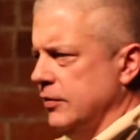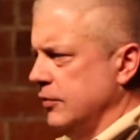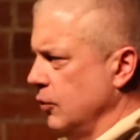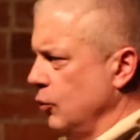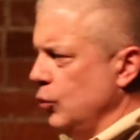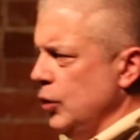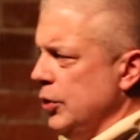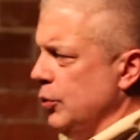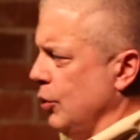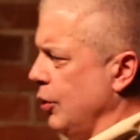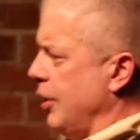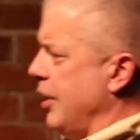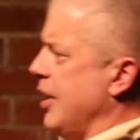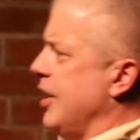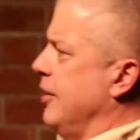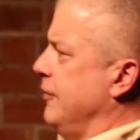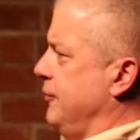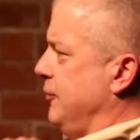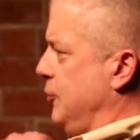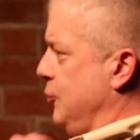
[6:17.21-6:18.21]
so we were
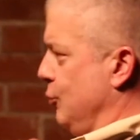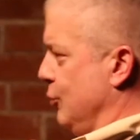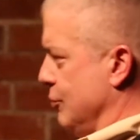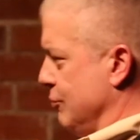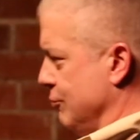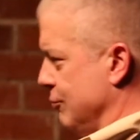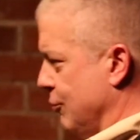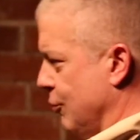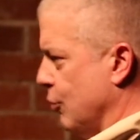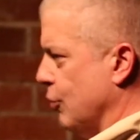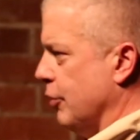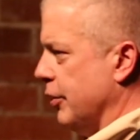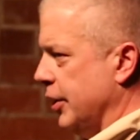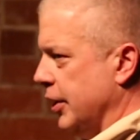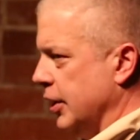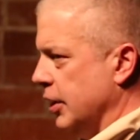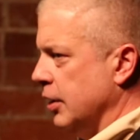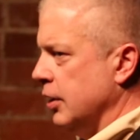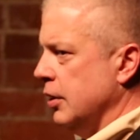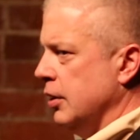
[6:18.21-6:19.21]
off to a
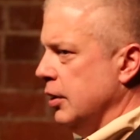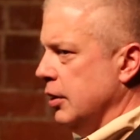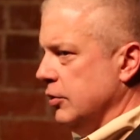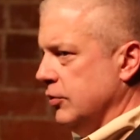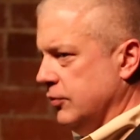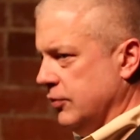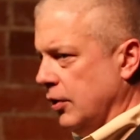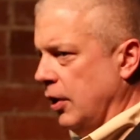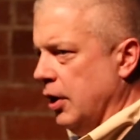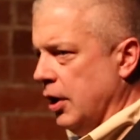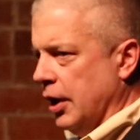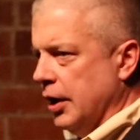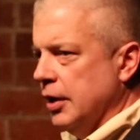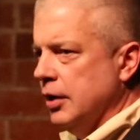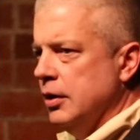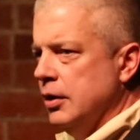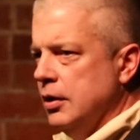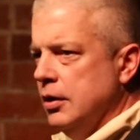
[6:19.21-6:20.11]
roaring start.